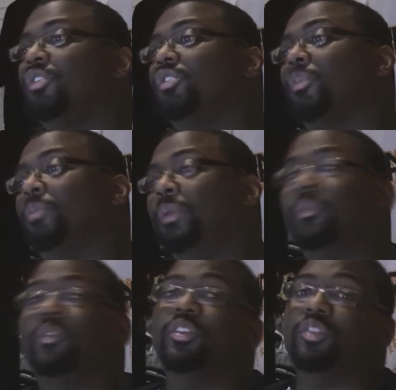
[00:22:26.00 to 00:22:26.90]
Some
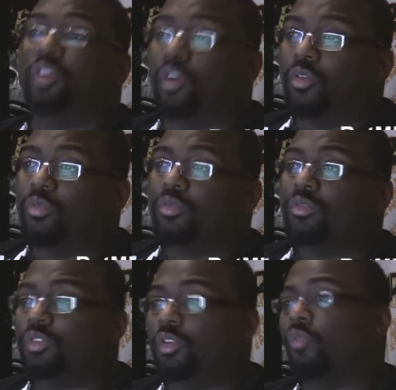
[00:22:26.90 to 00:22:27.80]
people need to go.
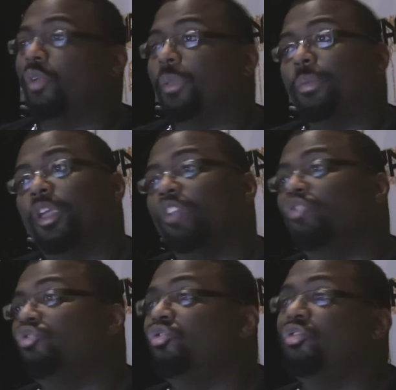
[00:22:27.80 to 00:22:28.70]

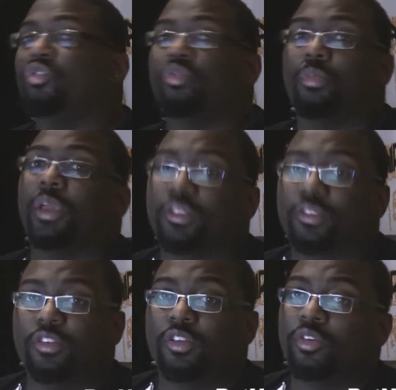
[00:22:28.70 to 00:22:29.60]
Rampage, you're the man
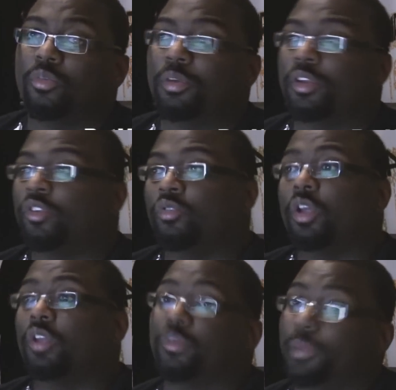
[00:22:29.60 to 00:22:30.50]
still, but you're
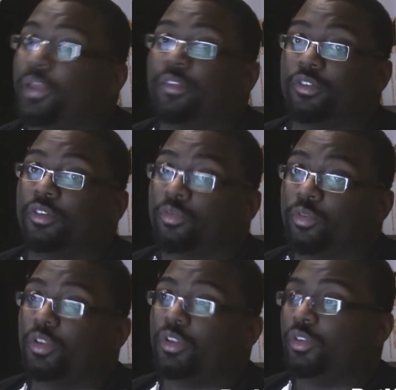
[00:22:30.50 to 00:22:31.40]
not the man still,
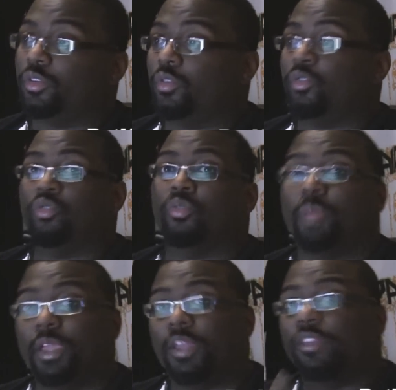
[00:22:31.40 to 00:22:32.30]
really. You're the
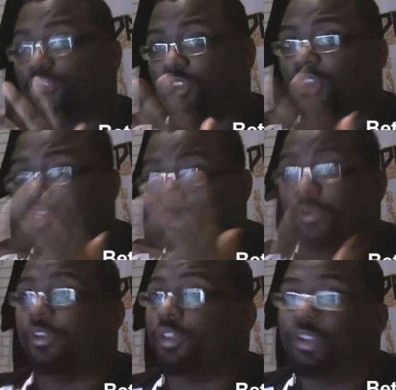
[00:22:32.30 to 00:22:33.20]
man in
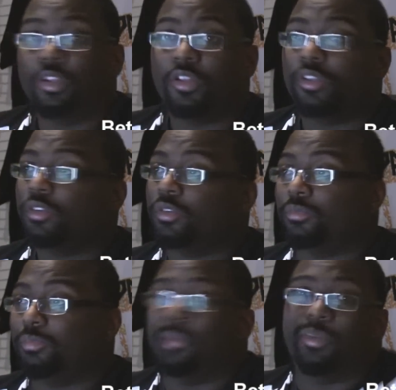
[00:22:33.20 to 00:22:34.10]
spirit.
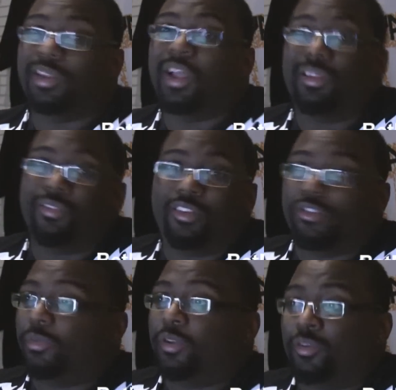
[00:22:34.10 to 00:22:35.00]
Maybe not even in
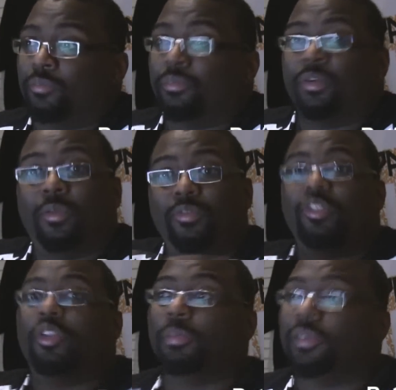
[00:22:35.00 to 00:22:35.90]
spirit, but I'm
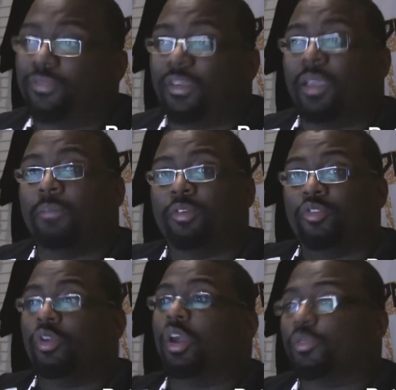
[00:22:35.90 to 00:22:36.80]
still a big fan, but
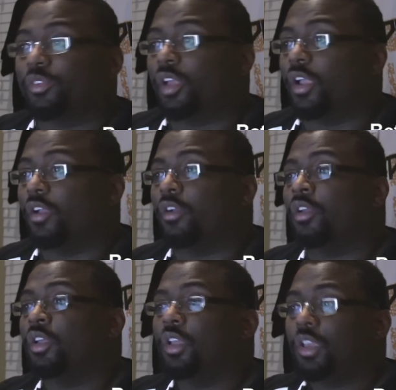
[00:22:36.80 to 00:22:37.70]
you gotta
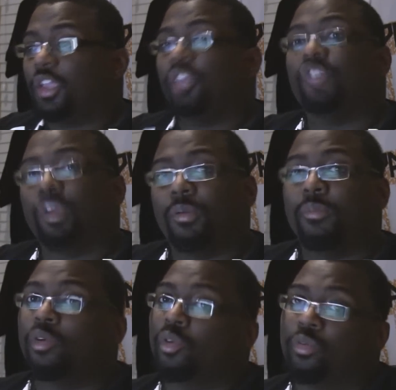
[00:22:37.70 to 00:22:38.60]
retire. Kid
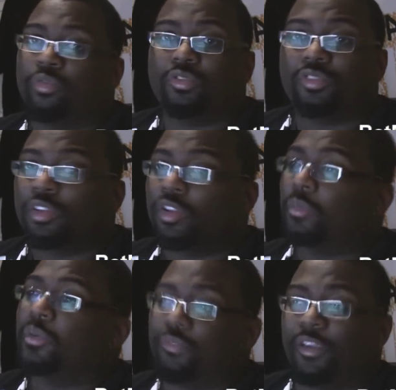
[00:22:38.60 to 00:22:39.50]
Yamamoto, still
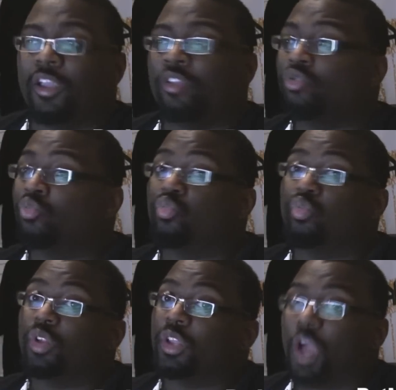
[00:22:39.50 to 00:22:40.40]
a big fan. You
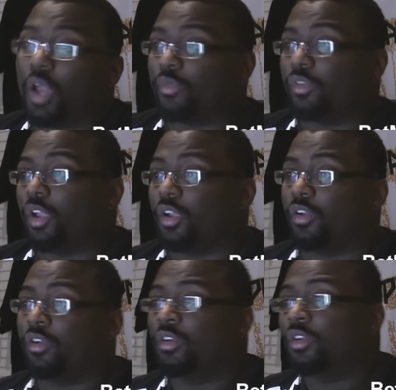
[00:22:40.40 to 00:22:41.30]
really gotta
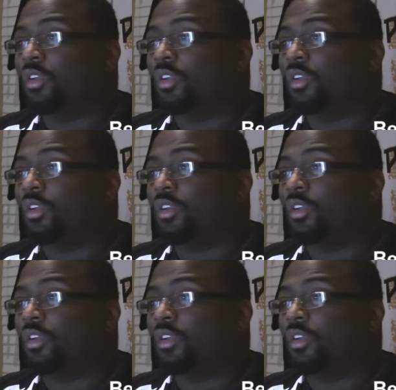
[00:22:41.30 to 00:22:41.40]
retire.